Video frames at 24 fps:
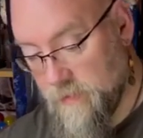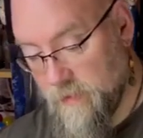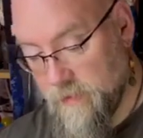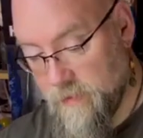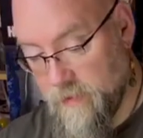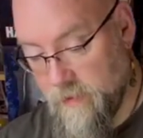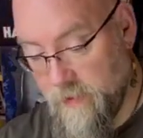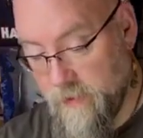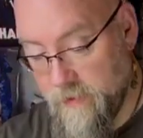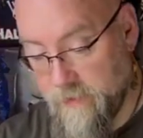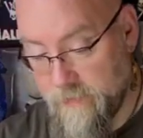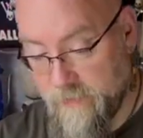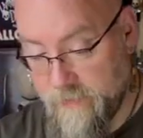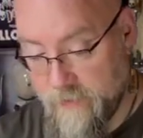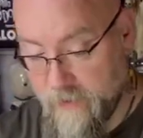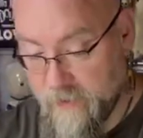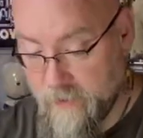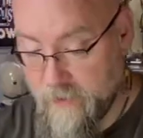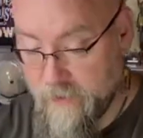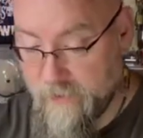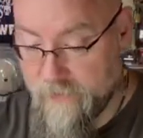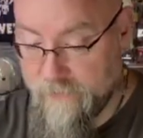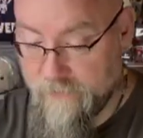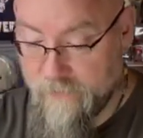Another thing I
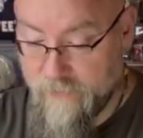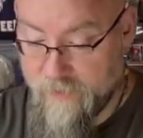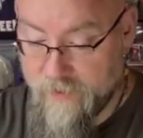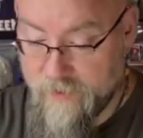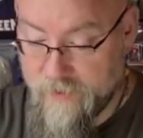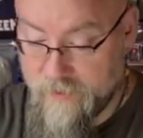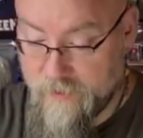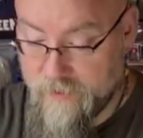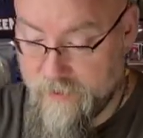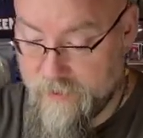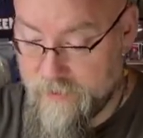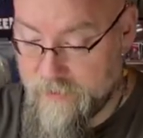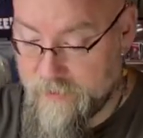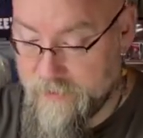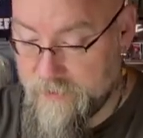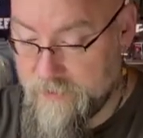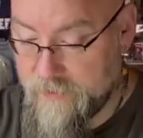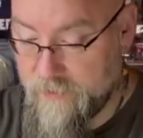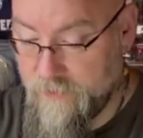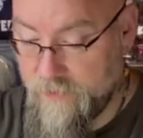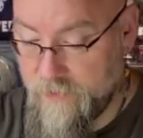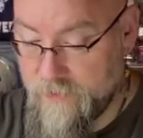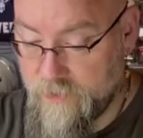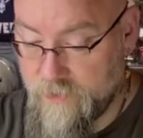love about this,
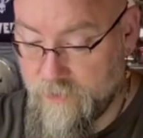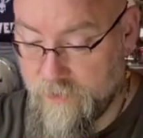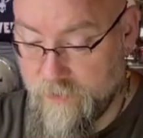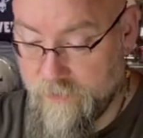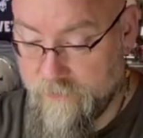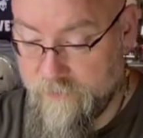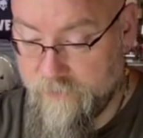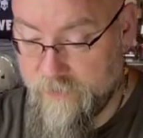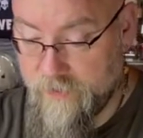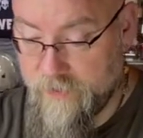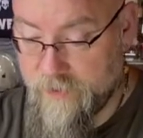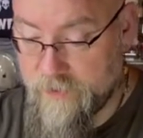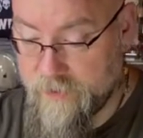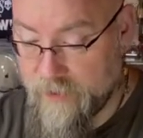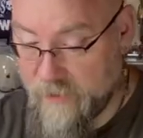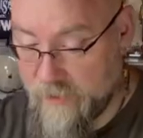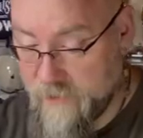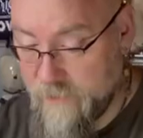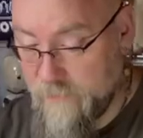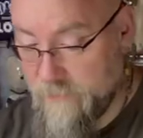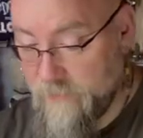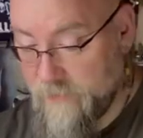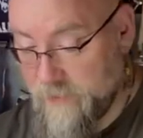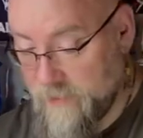the 112 figures, they
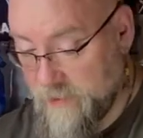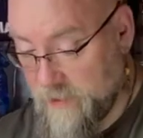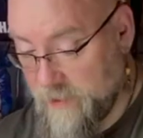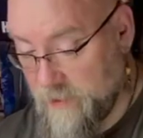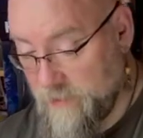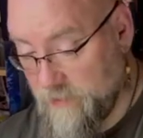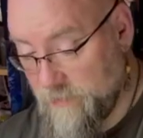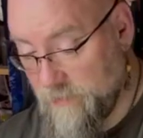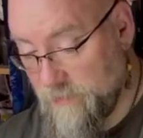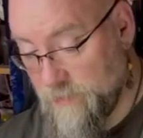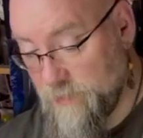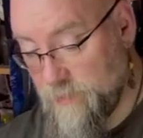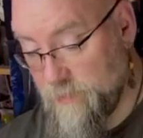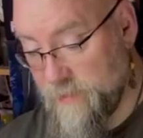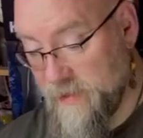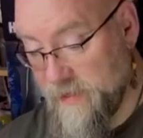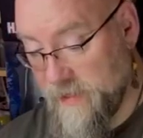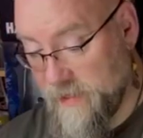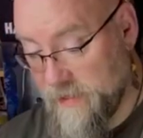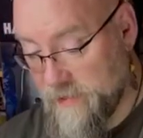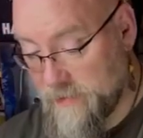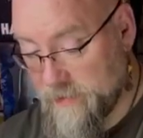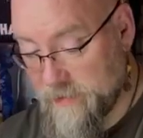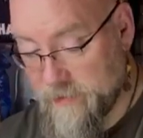come with a huge
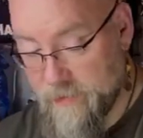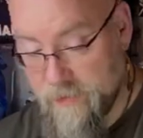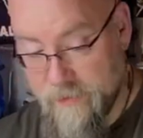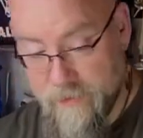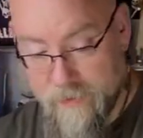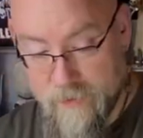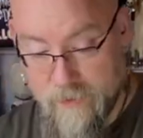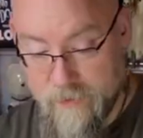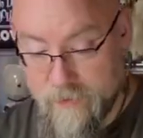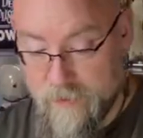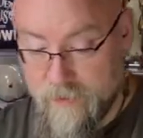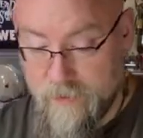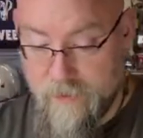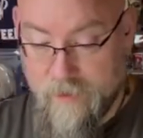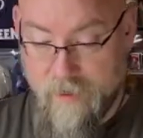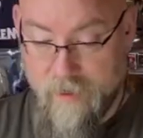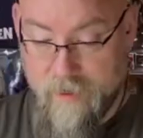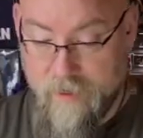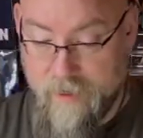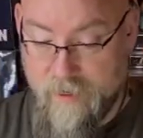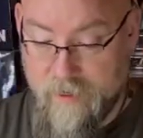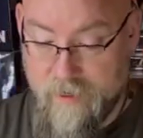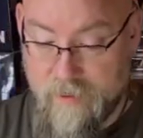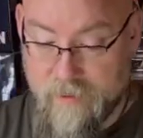base,
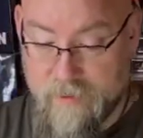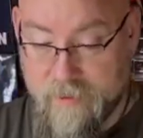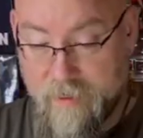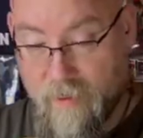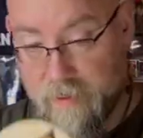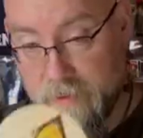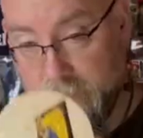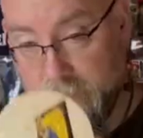and it's got the